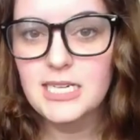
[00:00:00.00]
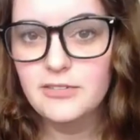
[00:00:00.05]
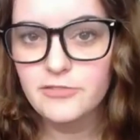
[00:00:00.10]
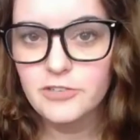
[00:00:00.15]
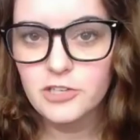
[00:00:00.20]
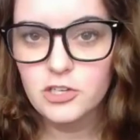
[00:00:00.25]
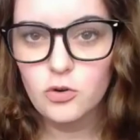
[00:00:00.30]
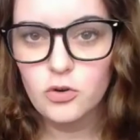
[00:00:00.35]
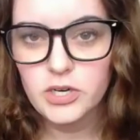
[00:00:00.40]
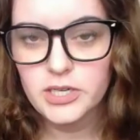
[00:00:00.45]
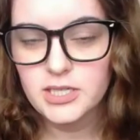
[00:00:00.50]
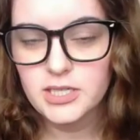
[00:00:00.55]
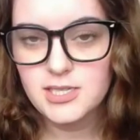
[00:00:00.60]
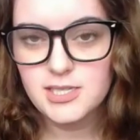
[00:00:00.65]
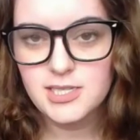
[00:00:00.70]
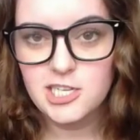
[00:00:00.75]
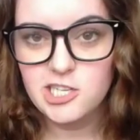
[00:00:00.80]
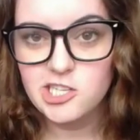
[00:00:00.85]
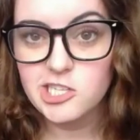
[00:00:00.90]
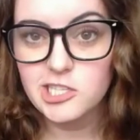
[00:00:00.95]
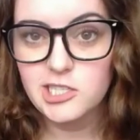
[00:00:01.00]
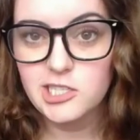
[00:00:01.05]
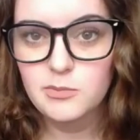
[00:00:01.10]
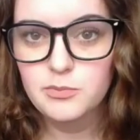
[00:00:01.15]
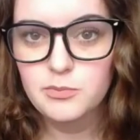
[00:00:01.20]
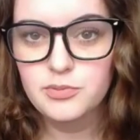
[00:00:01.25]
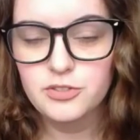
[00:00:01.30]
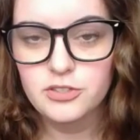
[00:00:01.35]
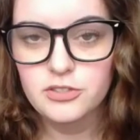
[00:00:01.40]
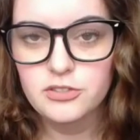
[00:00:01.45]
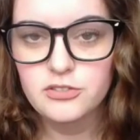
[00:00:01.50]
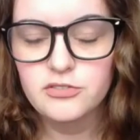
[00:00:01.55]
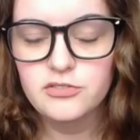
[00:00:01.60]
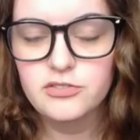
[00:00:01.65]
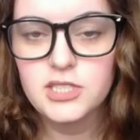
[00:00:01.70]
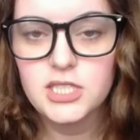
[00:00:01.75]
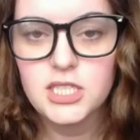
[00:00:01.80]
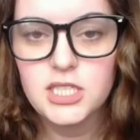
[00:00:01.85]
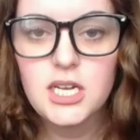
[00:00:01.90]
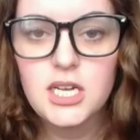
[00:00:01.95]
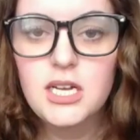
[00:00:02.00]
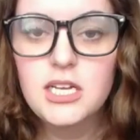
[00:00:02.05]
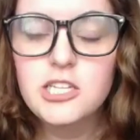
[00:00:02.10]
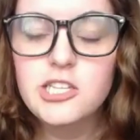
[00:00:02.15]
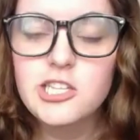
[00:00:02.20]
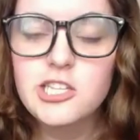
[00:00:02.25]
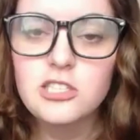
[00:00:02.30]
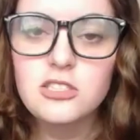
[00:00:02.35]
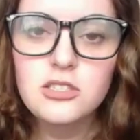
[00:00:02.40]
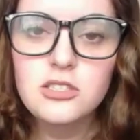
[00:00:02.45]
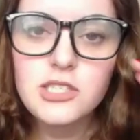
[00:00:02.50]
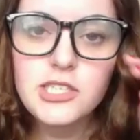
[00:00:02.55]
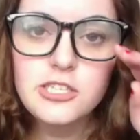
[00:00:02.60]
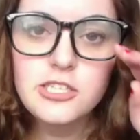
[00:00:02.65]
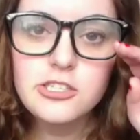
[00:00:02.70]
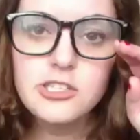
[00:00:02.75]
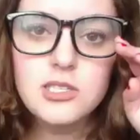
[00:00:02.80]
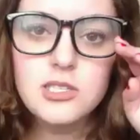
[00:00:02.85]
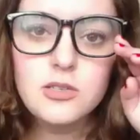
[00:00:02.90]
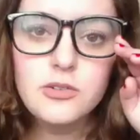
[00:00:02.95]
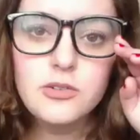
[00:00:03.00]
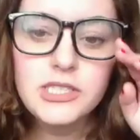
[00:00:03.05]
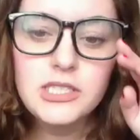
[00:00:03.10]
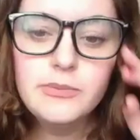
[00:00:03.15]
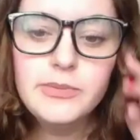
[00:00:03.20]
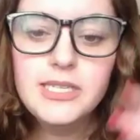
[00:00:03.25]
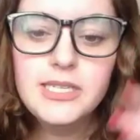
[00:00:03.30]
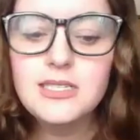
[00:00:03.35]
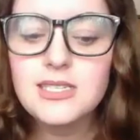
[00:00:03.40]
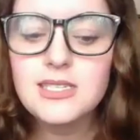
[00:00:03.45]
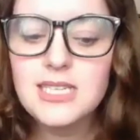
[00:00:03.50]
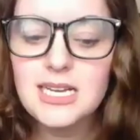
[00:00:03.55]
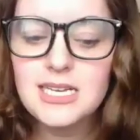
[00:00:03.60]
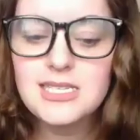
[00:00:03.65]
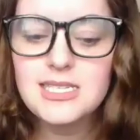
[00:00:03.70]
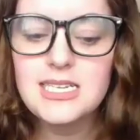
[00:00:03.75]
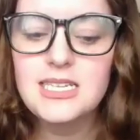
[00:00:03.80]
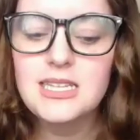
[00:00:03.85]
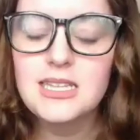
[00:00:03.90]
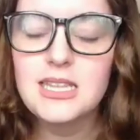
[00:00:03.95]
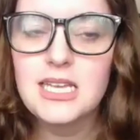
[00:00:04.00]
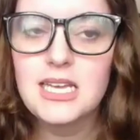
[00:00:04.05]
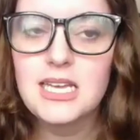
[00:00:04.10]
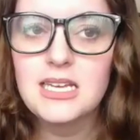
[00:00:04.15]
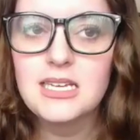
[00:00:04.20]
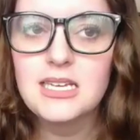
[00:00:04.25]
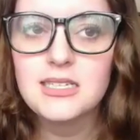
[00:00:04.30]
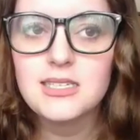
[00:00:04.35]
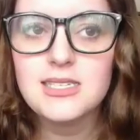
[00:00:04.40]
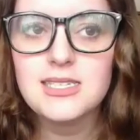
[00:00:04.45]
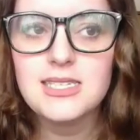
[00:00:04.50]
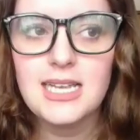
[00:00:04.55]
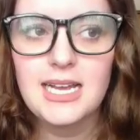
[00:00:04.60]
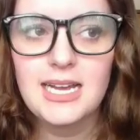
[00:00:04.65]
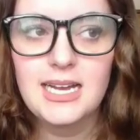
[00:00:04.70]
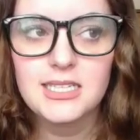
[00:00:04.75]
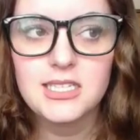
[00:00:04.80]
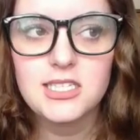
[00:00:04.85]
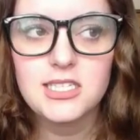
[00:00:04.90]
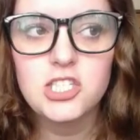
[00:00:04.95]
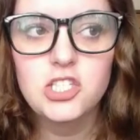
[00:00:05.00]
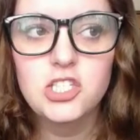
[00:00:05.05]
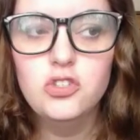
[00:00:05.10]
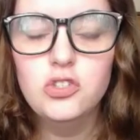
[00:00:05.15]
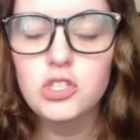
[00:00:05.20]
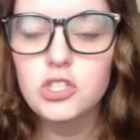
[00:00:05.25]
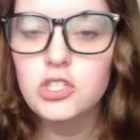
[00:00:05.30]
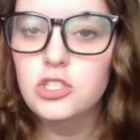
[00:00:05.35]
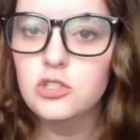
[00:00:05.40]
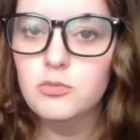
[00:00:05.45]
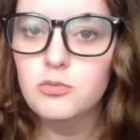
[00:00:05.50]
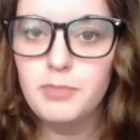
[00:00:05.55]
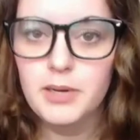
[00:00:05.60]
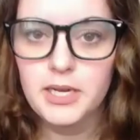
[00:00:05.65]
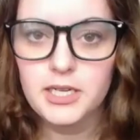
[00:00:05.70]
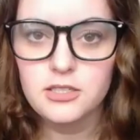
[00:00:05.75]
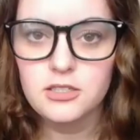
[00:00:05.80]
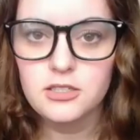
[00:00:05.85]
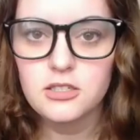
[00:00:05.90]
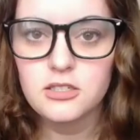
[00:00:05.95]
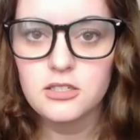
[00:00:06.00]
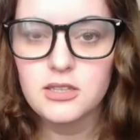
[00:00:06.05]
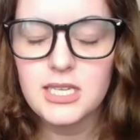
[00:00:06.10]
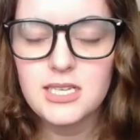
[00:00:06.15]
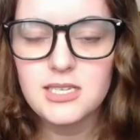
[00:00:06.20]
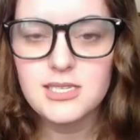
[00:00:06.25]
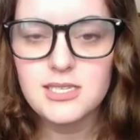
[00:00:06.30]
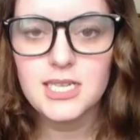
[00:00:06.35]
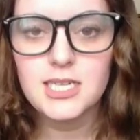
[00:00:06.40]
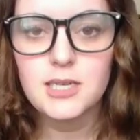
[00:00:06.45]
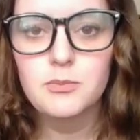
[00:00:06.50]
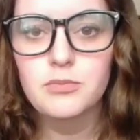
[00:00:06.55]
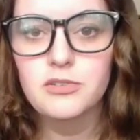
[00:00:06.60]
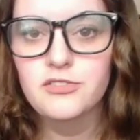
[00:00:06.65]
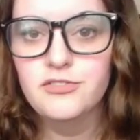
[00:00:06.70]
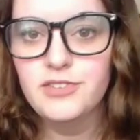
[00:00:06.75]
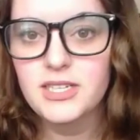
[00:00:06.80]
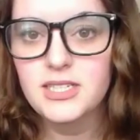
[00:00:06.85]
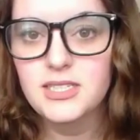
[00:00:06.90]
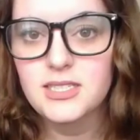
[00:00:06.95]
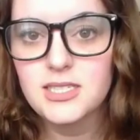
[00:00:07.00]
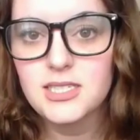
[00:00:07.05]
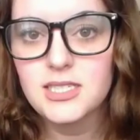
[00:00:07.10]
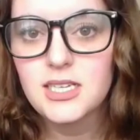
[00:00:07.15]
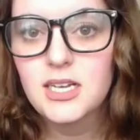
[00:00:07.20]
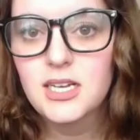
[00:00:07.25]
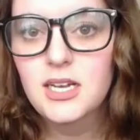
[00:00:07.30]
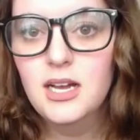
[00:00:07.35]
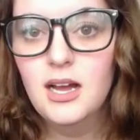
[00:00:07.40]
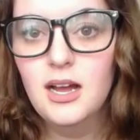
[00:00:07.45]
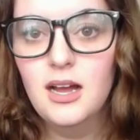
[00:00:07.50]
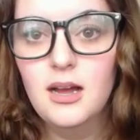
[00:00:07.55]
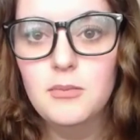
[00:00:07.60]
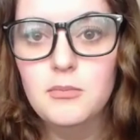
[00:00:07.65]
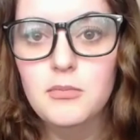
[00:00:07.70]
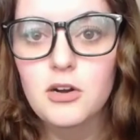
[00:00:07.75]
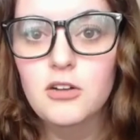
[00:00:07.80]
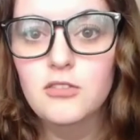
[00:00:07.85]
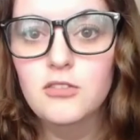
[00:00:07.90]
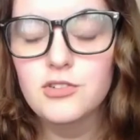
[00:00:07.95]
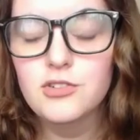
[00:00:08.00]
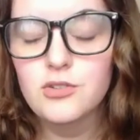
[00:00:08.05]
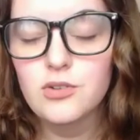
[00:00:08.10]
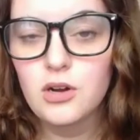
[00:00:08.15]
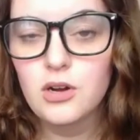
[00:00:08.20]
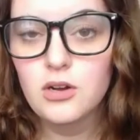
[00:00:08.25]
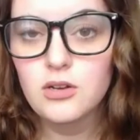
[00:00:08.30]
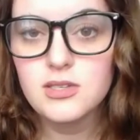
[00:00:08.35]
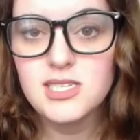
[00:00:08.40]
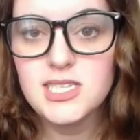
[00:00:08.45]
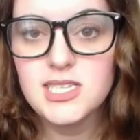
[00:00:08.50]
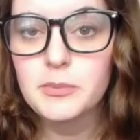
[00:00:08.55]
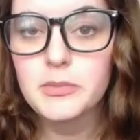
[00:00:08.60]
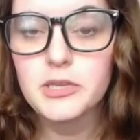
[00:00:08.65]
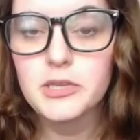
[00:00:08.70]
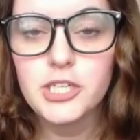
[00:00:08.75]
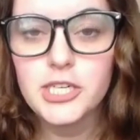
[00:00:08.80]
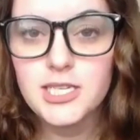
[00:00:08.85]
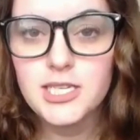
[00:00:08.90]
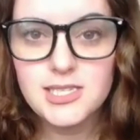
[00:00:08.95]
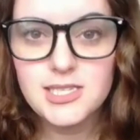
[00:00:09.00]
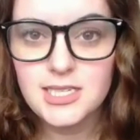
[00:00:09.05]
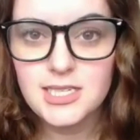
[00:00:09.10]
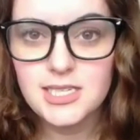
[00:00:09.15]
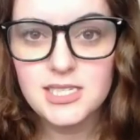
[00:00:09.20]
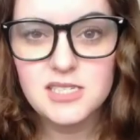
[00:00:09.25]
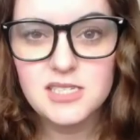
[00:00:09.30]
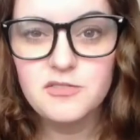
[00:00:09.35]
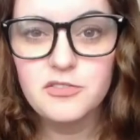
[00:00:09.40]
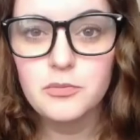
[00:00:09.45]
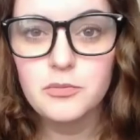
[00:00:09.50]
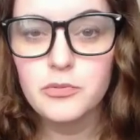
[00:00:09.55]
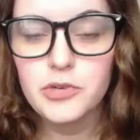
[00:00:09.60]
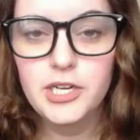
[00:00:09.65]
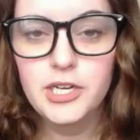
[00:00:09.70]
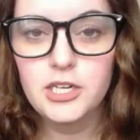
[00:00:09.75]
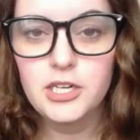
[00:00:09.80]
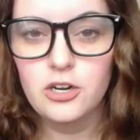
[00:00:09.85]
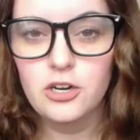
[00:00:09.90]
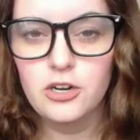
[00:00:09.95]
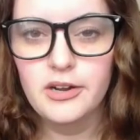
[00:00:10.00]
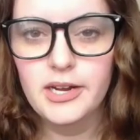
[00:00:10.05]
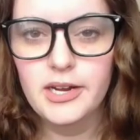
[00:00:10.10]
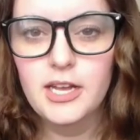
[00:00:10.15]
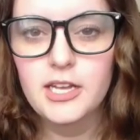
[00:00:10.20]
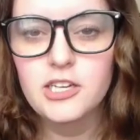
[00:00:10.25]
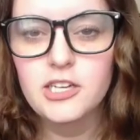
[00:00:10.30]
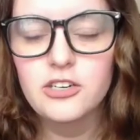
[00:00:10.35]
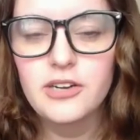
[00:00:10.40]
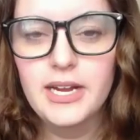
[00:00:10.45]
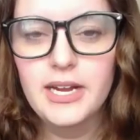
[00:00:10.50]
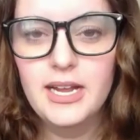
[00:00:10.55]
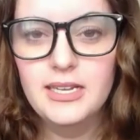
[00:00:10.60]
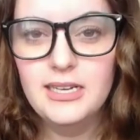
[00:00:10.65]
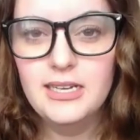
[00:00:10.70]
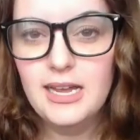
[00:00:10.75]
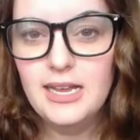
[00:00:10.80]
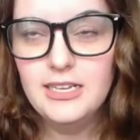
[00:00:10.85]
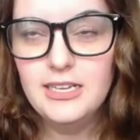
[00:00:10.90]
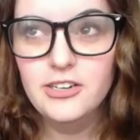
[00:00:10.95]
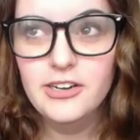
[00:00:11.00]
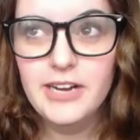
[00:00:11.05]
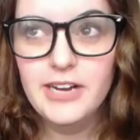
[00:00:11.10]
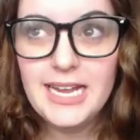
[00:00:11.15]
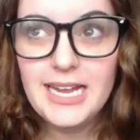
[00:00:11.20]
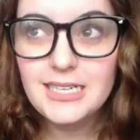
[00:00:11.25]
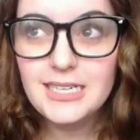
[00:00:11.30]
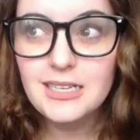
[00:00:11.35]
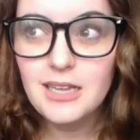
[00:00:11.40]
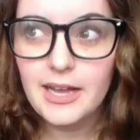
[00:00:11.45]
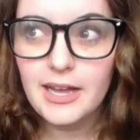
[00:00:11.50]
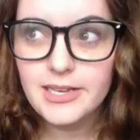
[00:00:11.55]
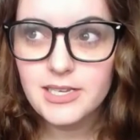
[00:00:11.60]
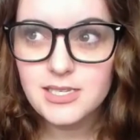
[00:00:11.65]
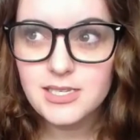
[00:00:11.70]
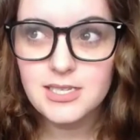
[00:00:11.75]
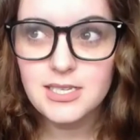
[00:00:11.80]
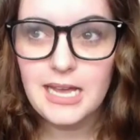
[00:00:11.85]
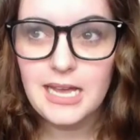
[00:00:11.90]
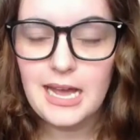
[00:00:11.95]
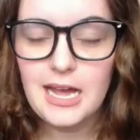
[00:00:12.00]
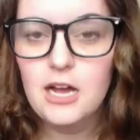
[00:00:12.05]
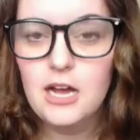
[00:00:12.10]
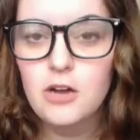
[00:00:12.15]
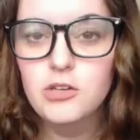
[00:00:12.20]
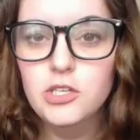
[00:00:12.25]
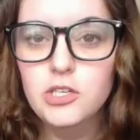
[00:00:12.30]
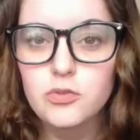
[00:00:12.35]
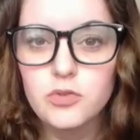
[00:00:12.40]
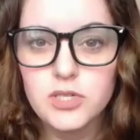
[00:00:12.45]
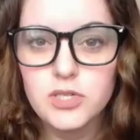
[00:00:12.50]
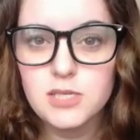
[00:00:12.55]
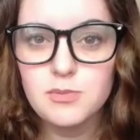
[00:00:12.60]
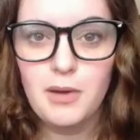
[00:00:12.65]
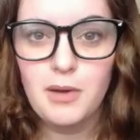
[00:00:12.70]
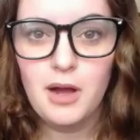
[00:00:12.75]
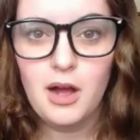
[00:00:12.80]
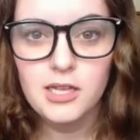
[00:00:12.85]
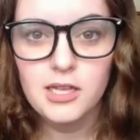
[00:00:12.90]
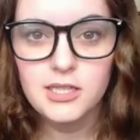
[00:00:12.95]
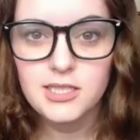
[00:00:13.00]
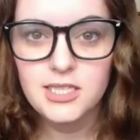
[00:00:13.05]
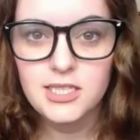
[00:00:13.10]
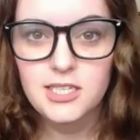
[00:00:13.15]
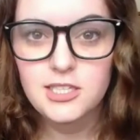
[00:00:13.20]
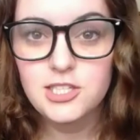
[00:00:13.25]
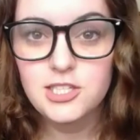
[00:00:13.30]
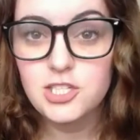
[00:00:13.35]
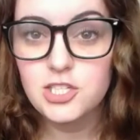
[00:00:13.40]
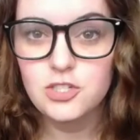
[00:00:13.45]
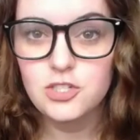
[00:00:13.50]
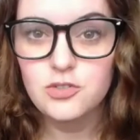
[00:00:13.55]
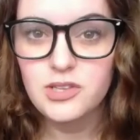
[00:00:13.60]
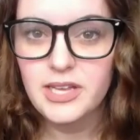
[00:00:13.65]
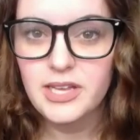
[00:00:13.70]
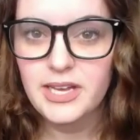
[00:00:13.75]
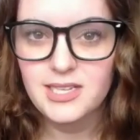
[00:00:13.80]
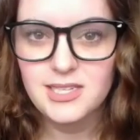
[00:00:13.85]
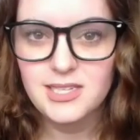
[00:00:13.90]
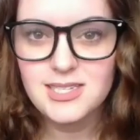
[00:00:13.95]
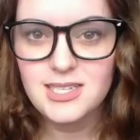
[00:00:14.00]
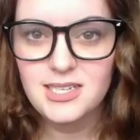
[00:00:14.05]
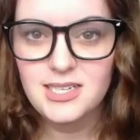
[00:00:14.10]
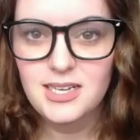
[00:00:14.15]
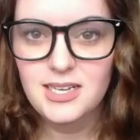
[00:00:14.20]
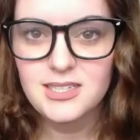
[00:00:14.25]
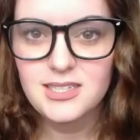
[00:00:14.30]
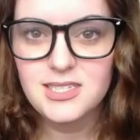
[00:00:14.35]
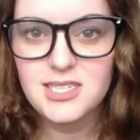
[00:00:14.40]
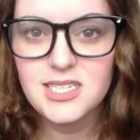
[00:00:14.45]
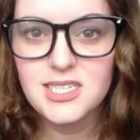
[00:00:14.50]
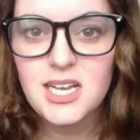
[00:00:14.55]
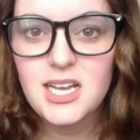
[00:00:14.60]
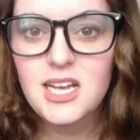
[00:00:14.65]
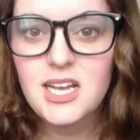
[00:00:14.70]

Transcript: of your organization improved? Generally, you're just going to be discussing things that you could do better, things that can prevent um, overall similar incidents from reoccurring, and you're and you're analyzing how you responded to the incidents.